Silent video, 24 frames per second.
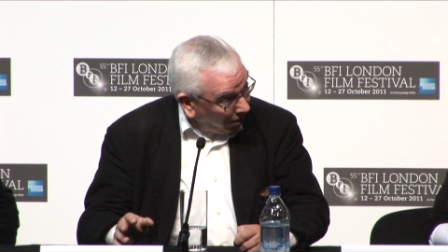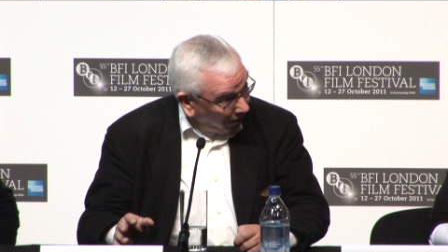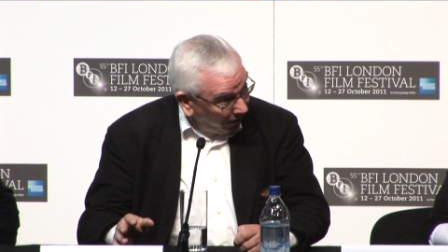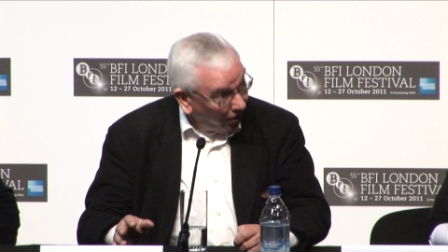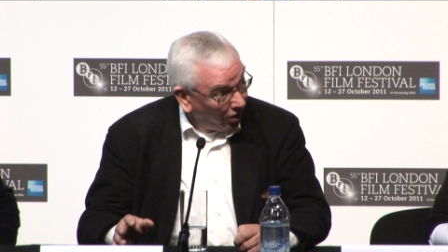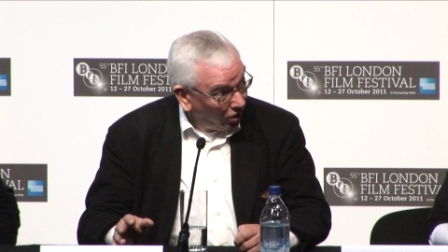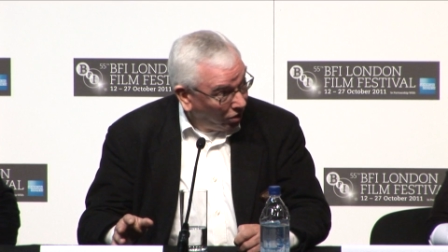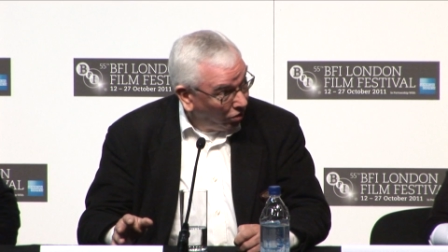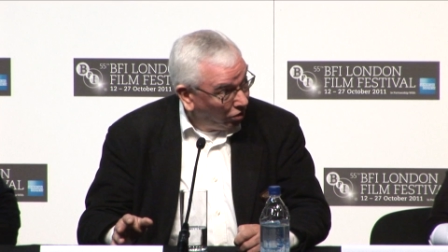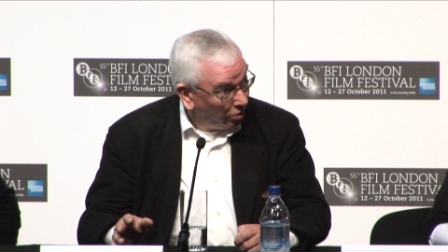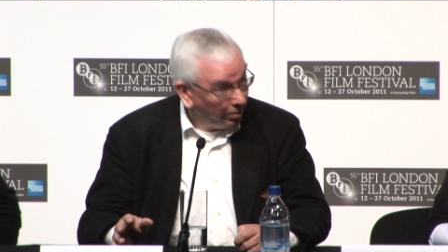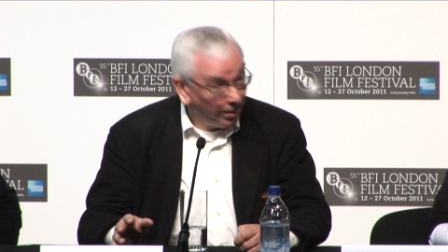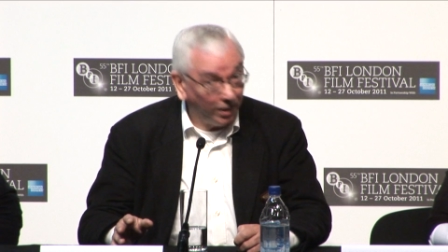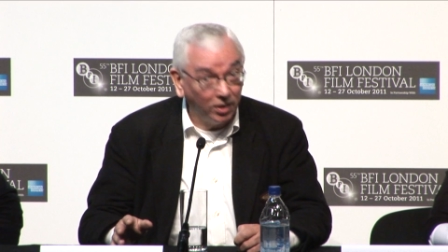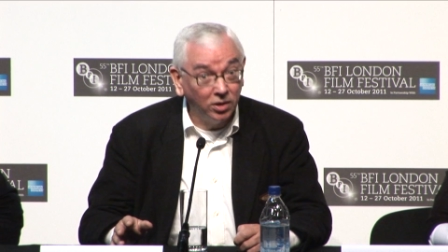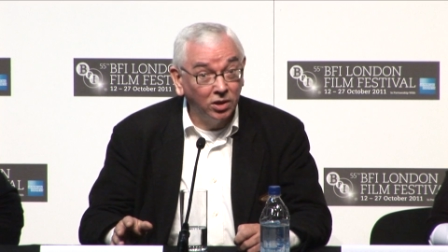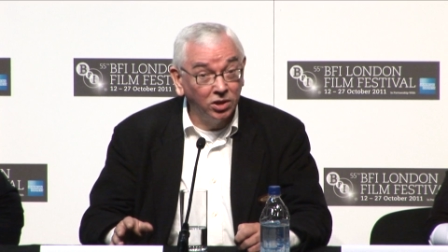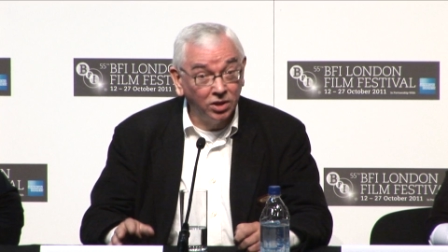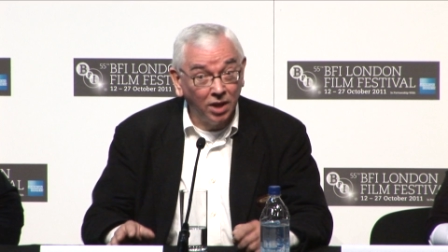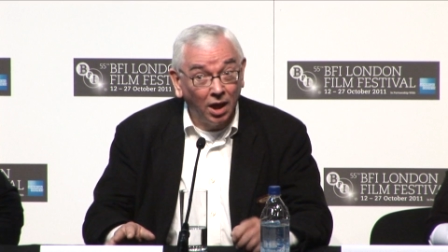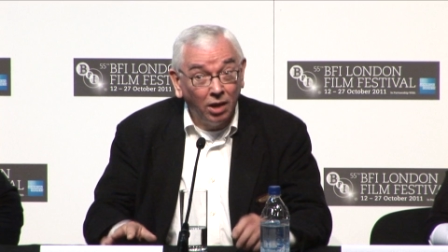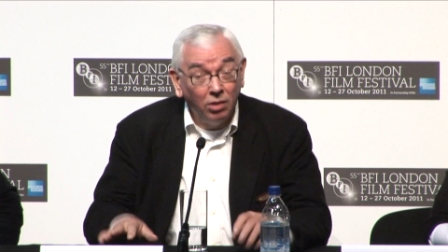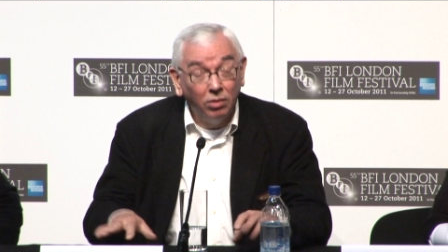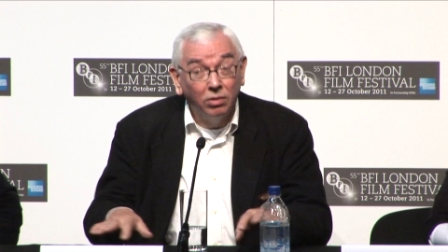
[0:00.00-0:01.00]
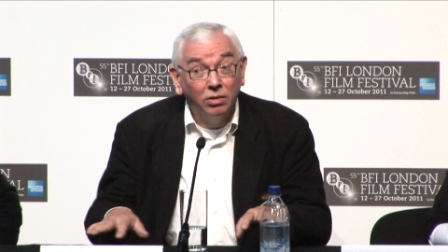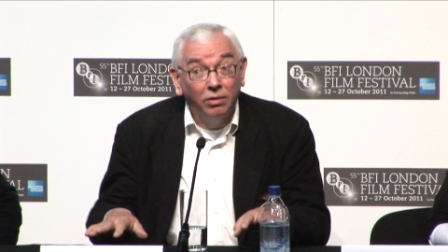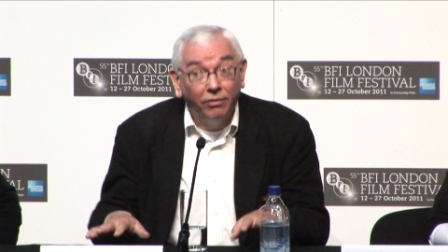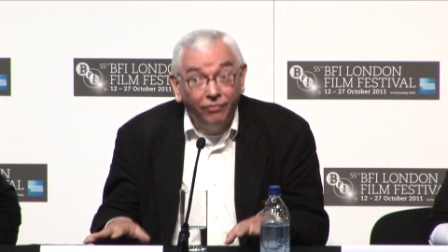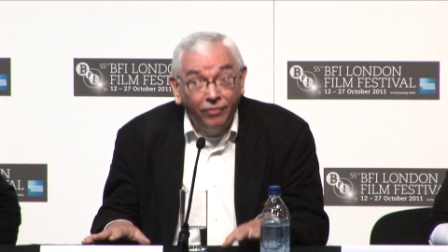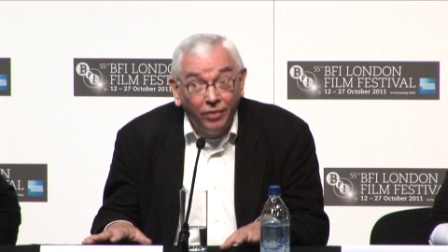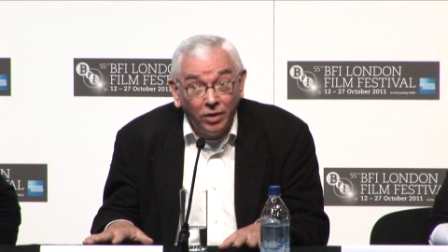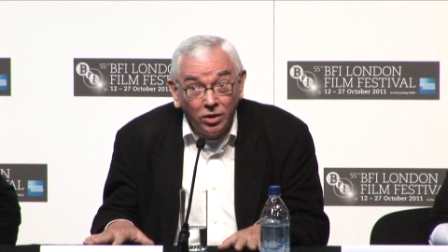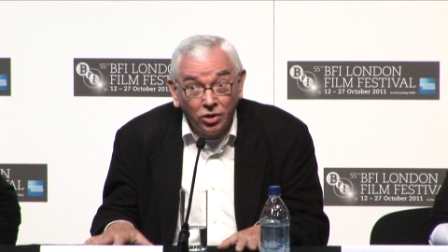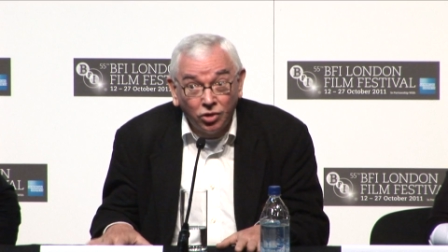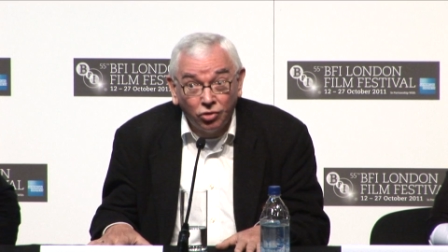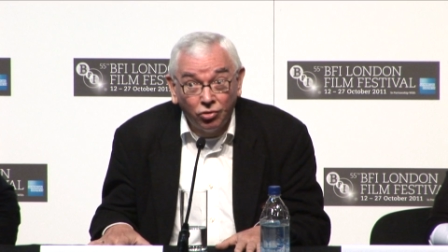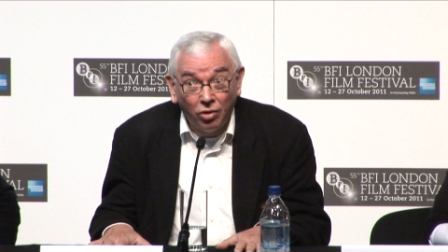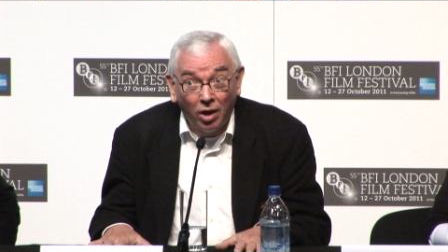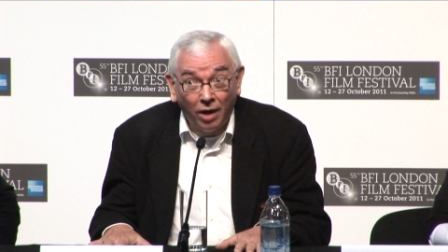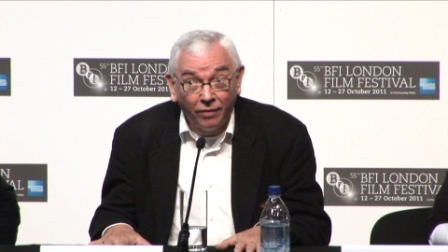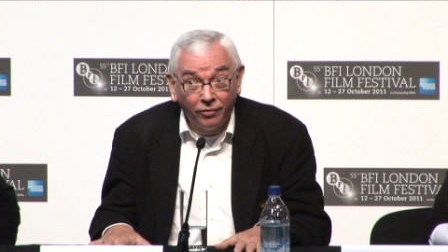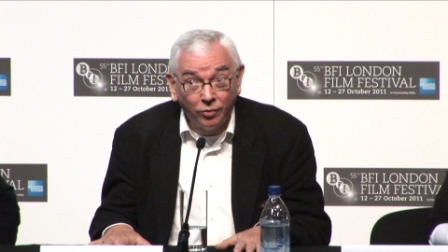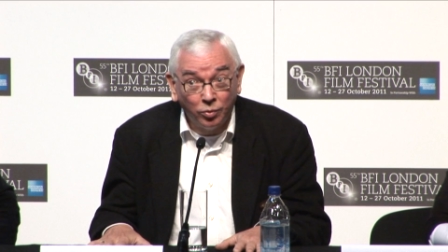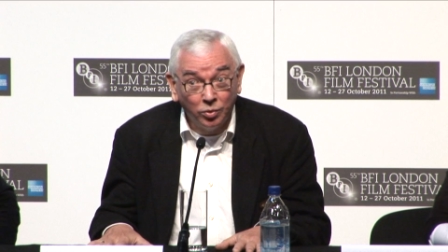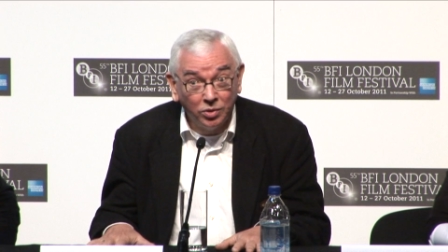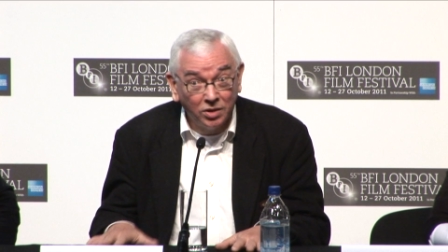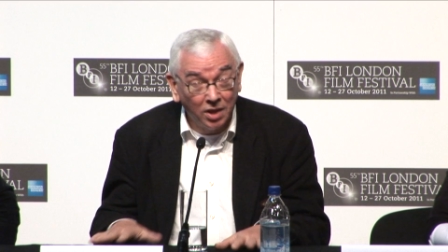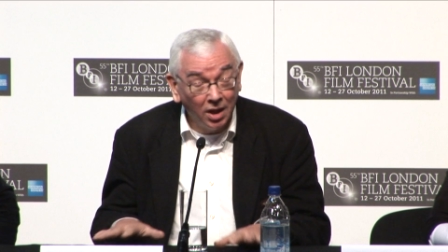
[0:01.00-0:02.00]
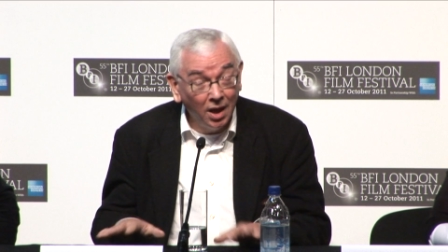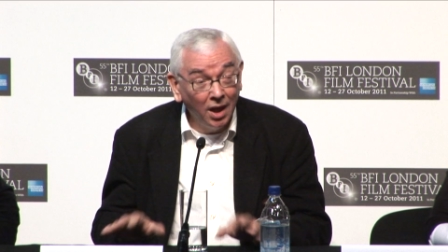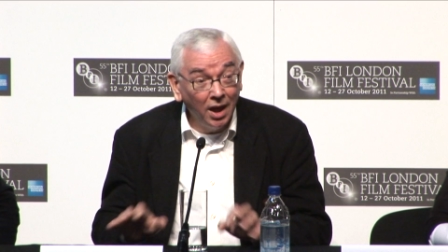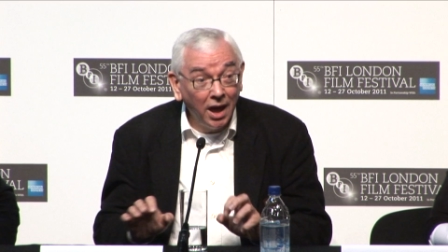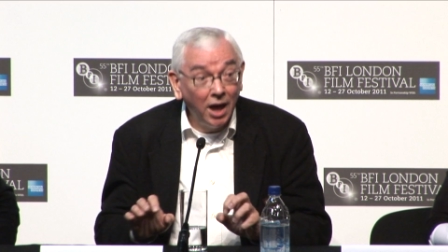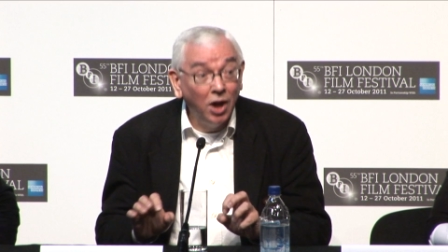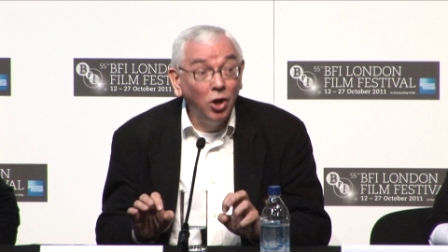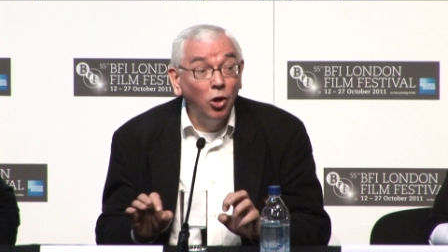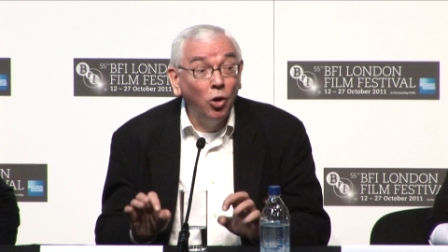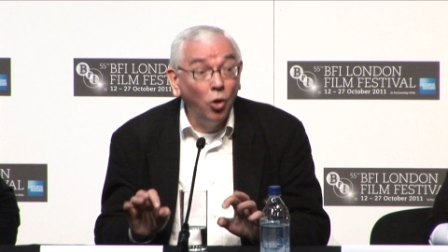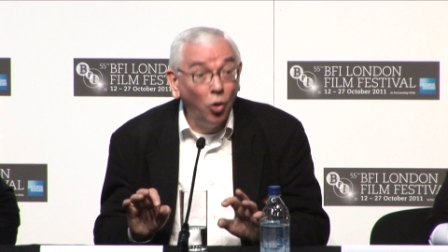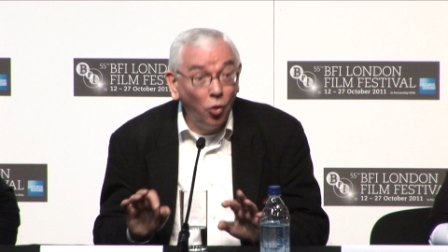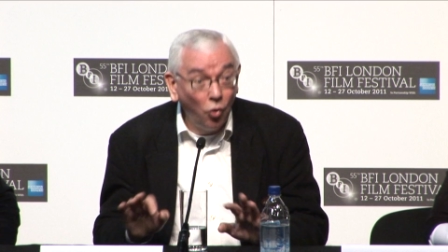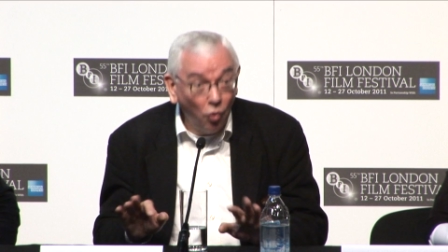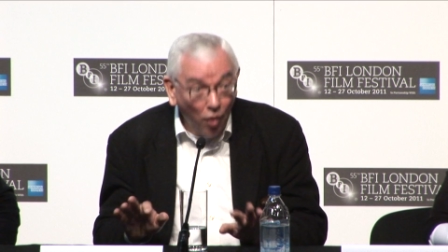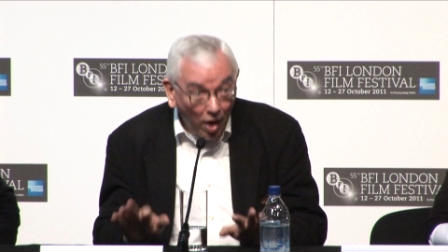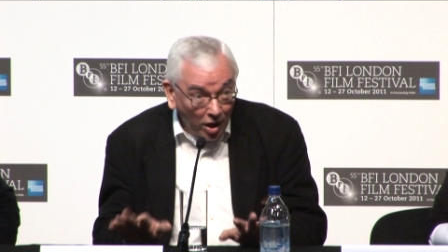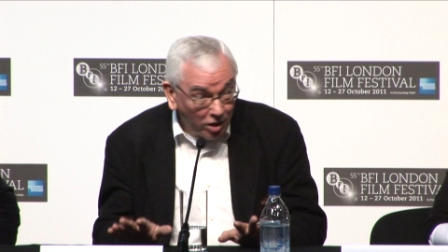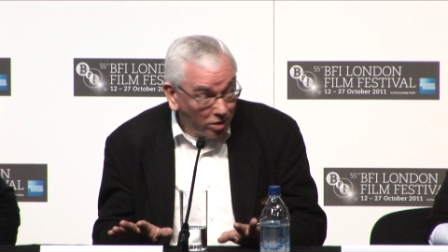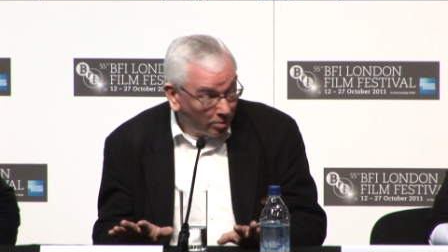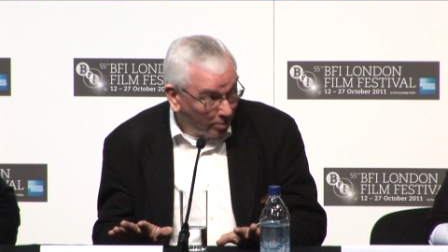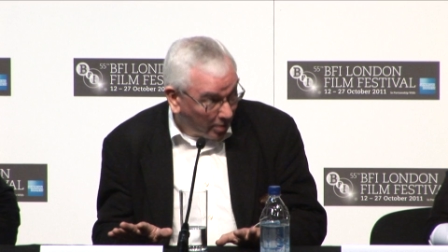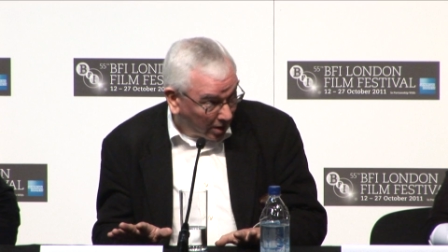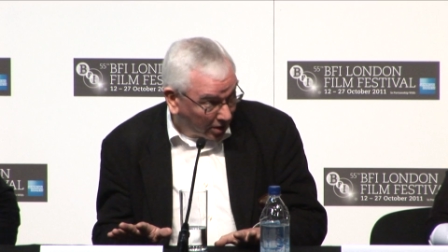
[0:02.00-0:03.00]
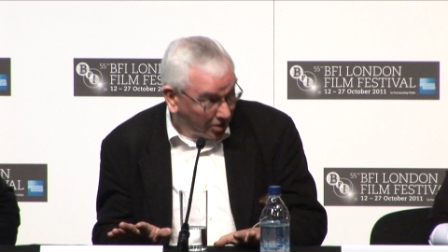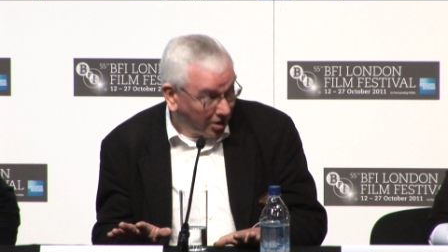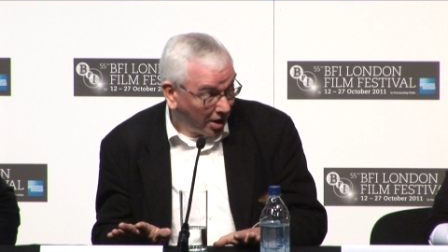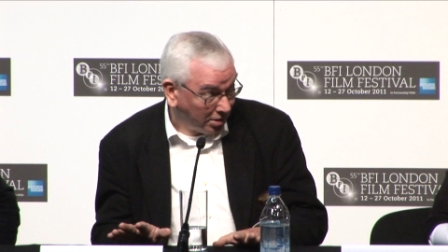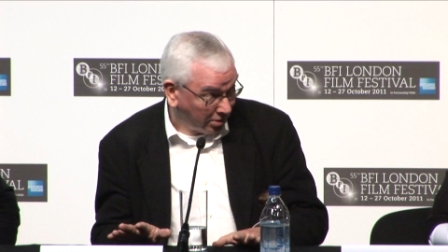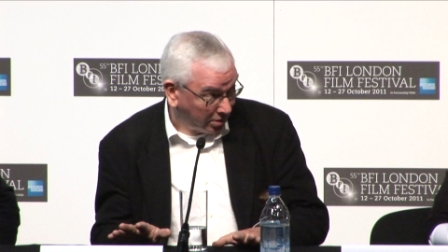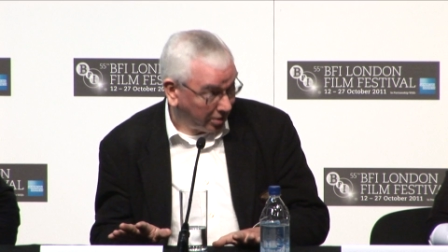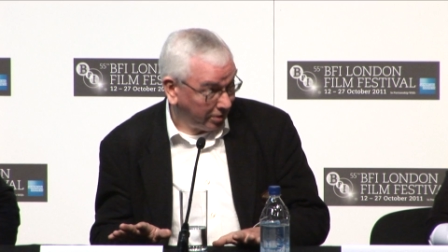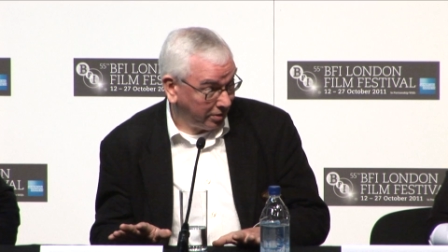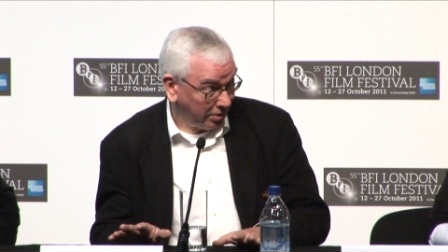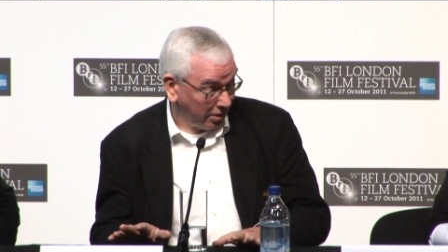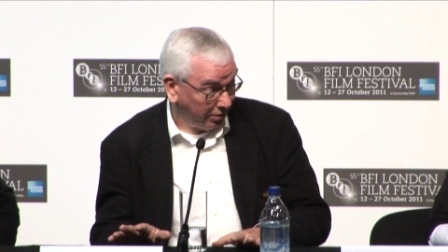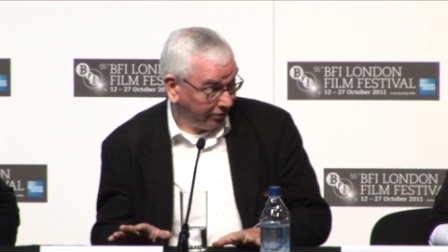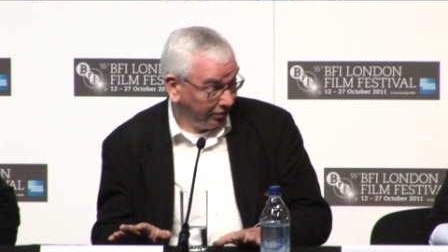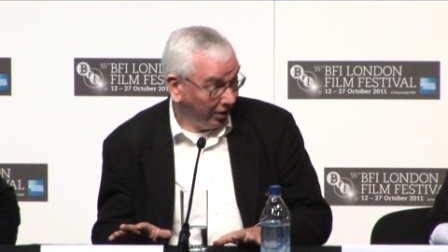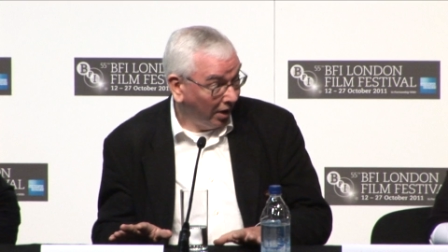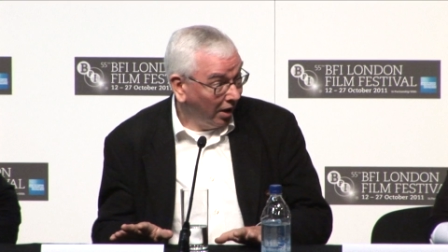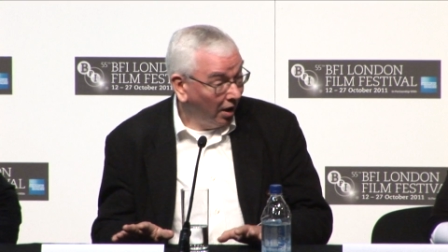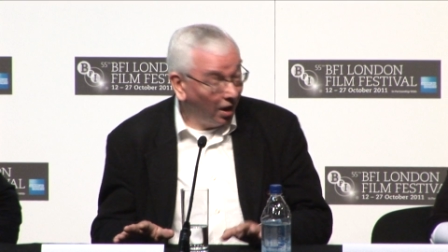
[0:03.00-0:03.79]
very good about it, because the first draft was incredibly tentative.